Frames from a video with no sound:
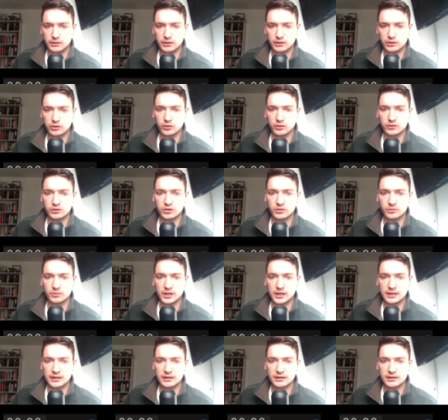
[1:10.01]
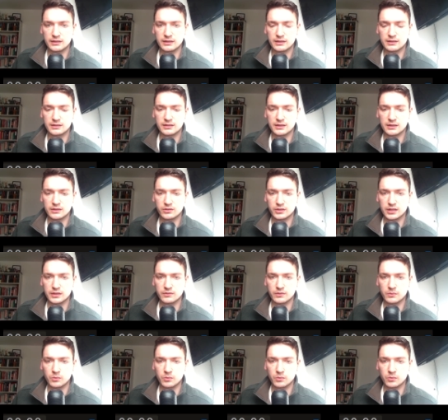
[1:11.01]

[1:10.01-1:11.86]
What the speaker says: to undermine the center even